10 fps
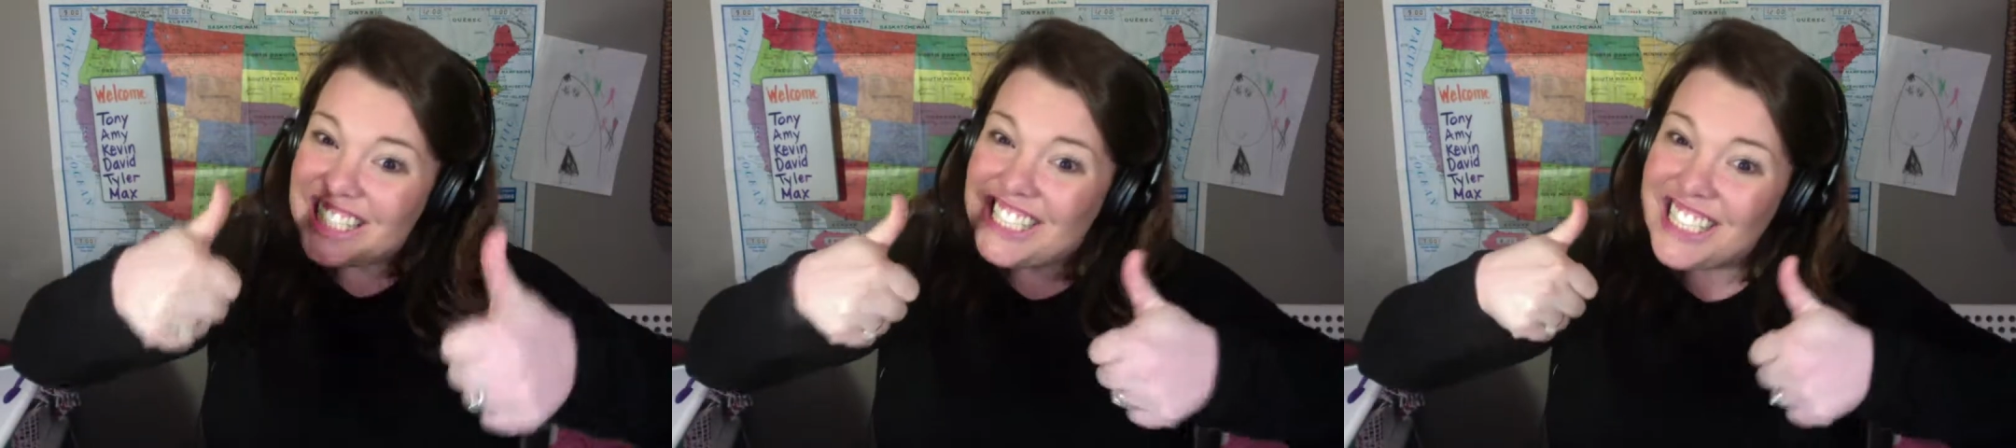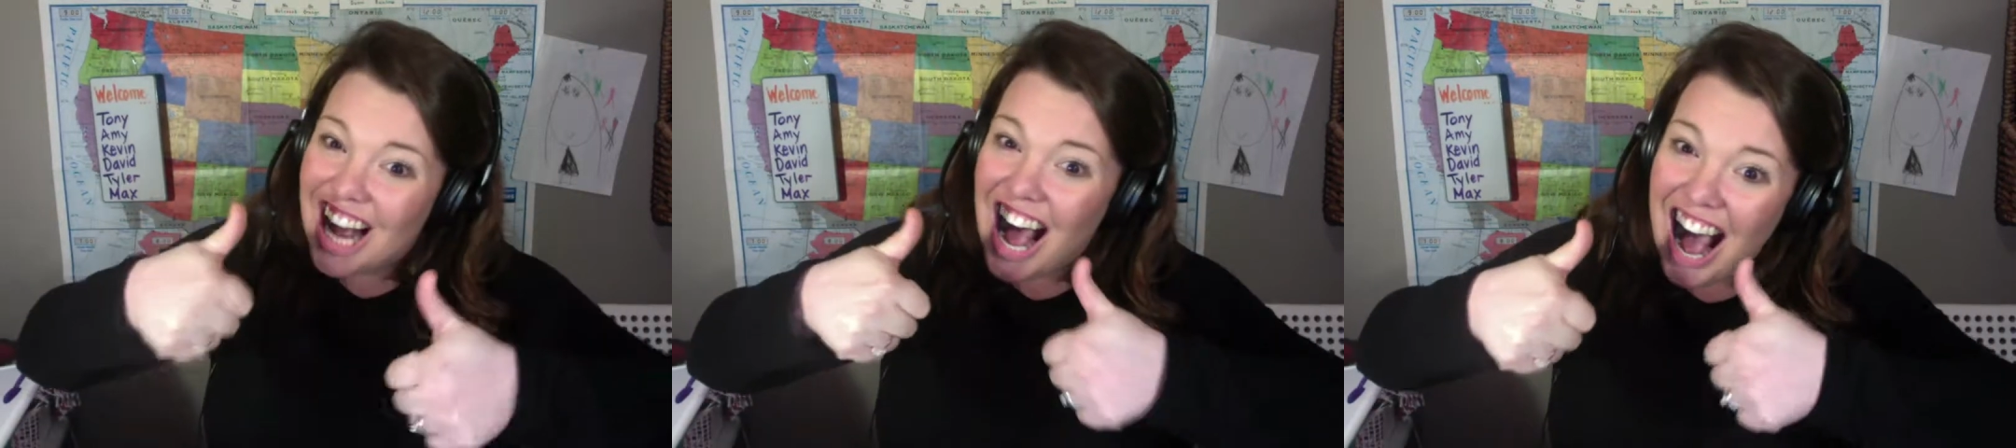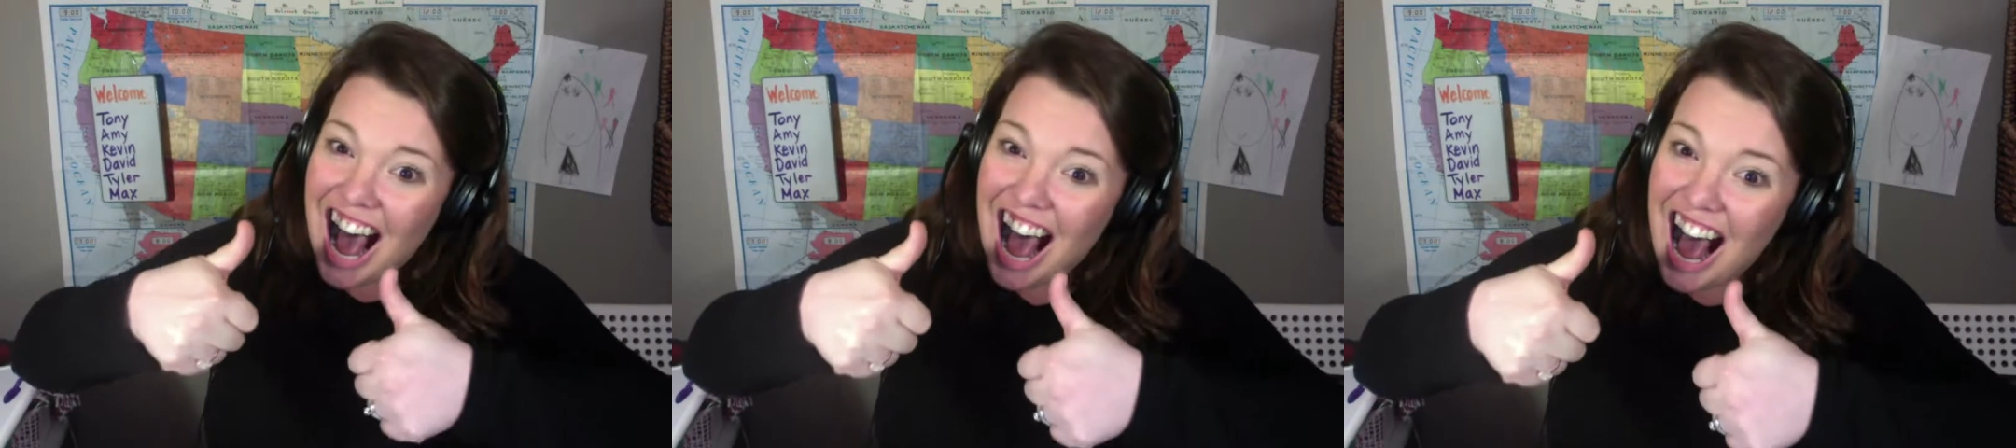
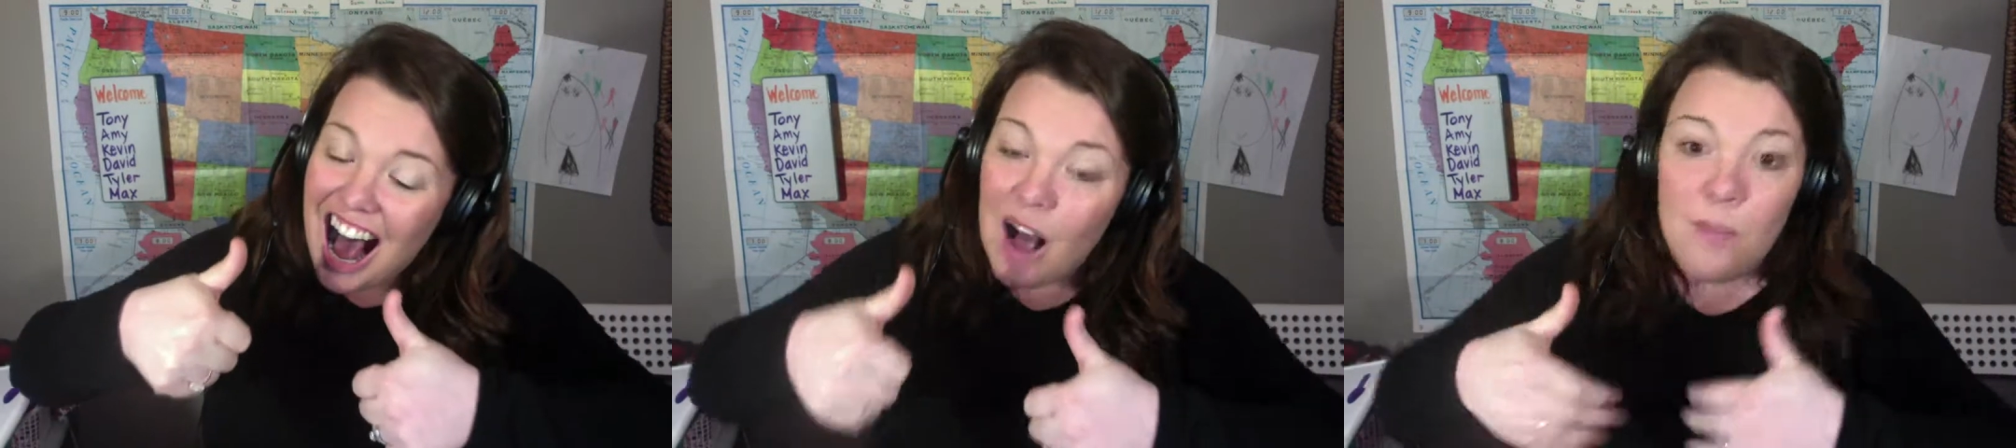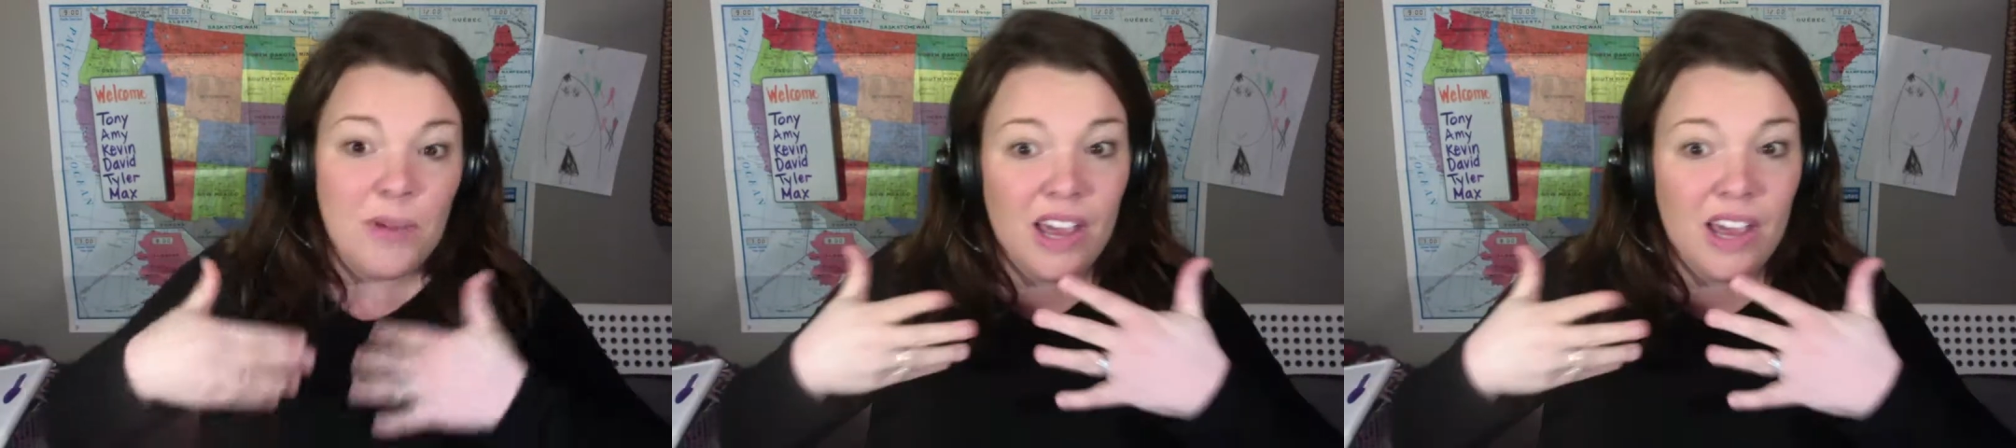job!